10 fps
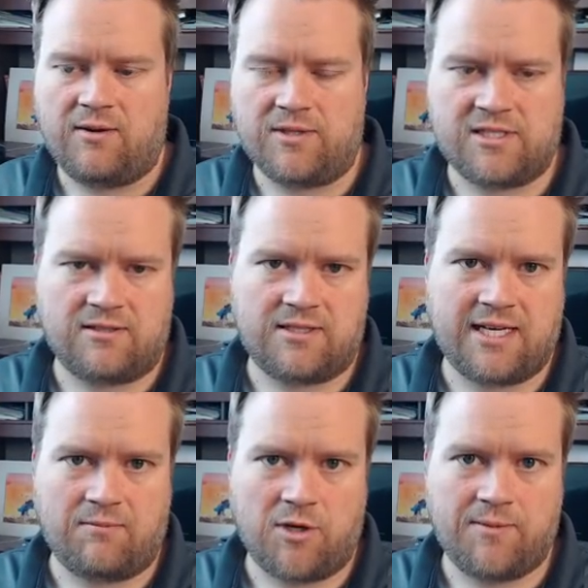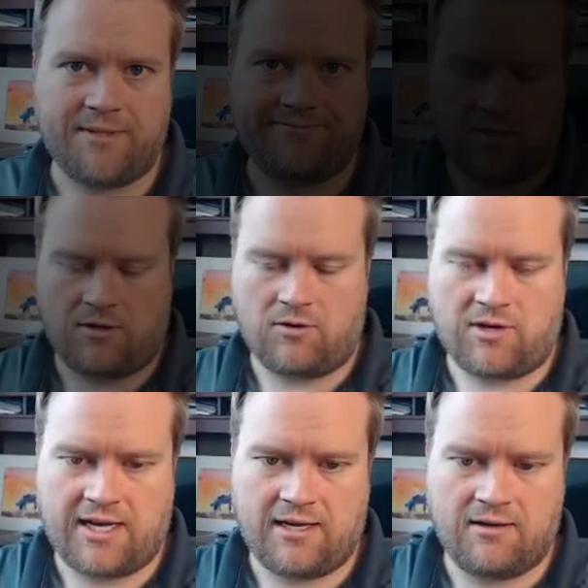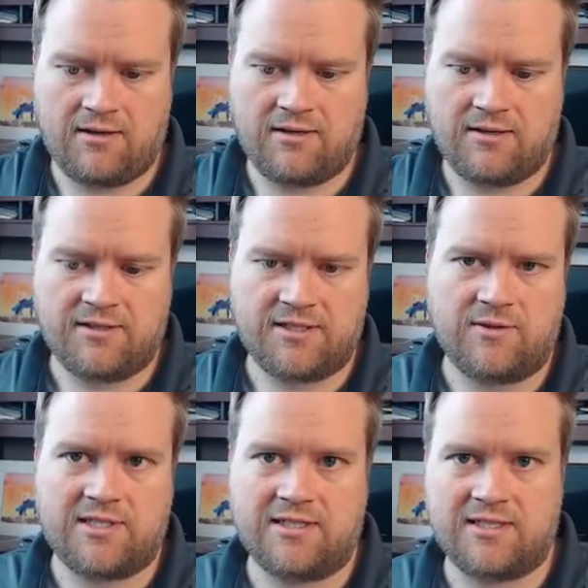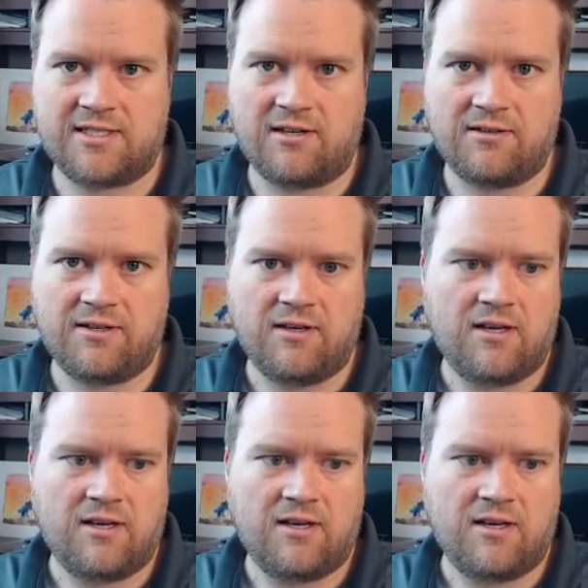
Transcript: and this will take a moment. Okay, so it's installed.